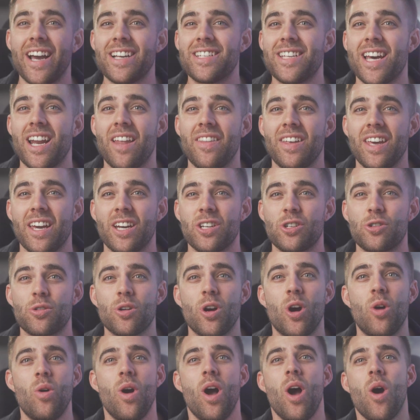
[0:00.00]
I said in the
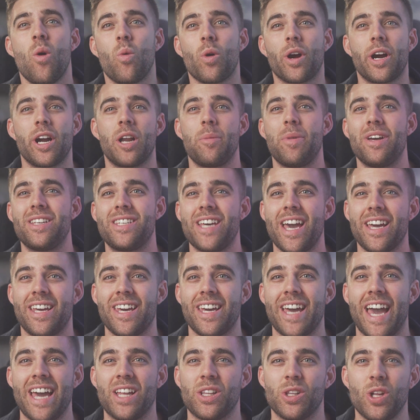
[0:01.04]
intro, we're going to be
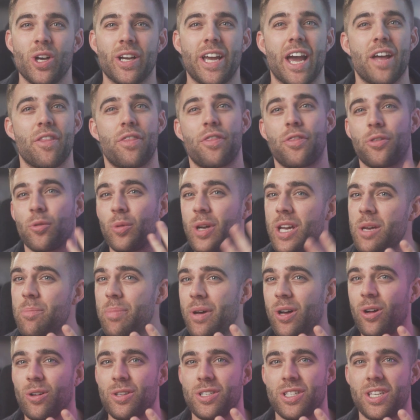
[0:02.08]
taking a look at 3
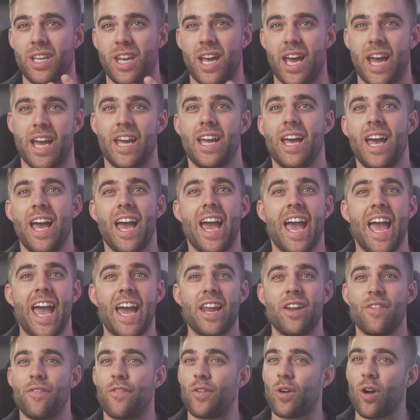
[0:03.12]
builds today,
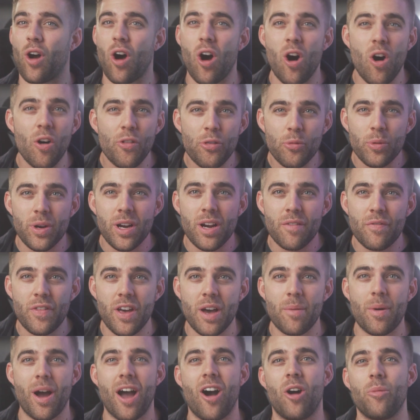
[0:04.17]
and for all 3 of
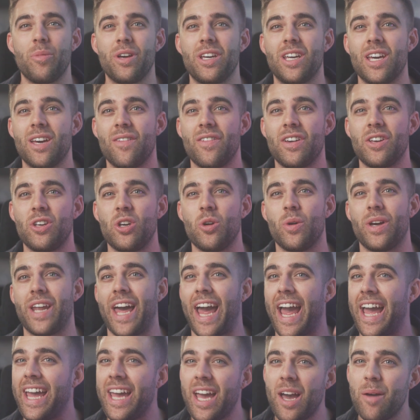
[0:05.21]
them, I'll be giving you an
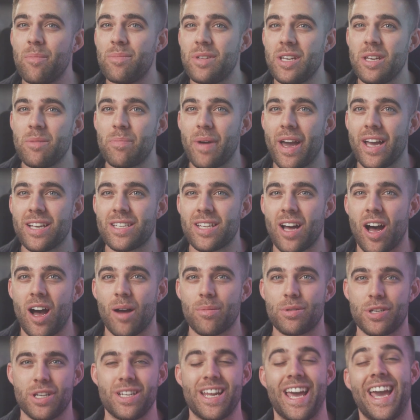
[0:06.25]
AMD-based
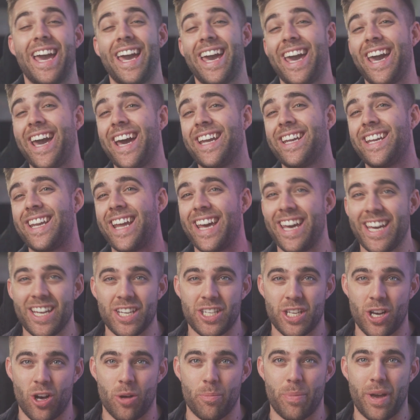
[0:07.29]
option and an
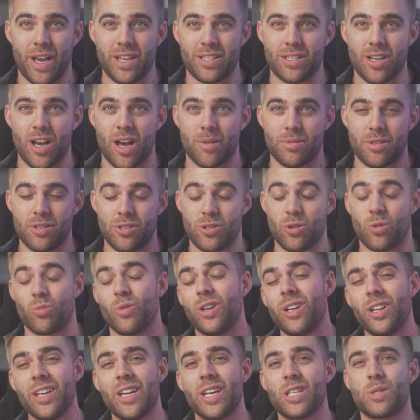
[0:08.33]
Intel-based option. So
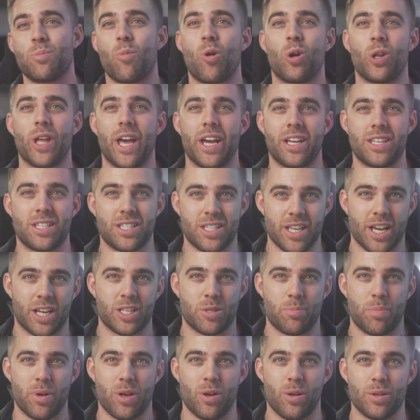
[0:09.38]
really, it's more like
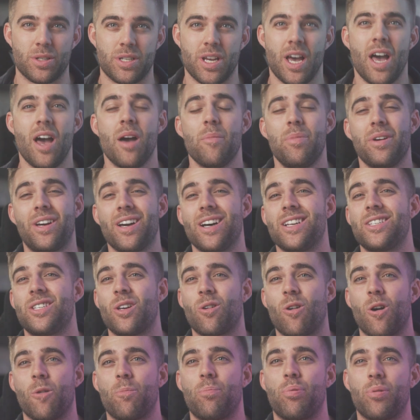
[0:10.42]
6 builds, because
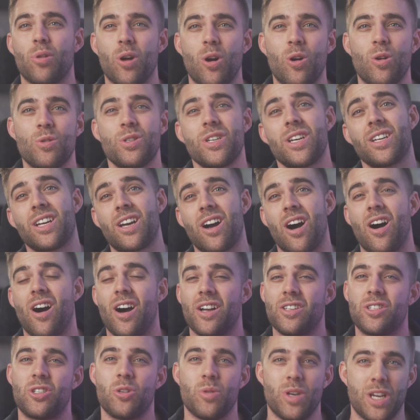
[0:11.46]
there are pros and
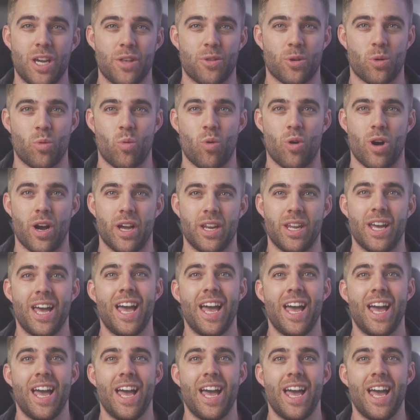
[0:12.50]
cons to either one.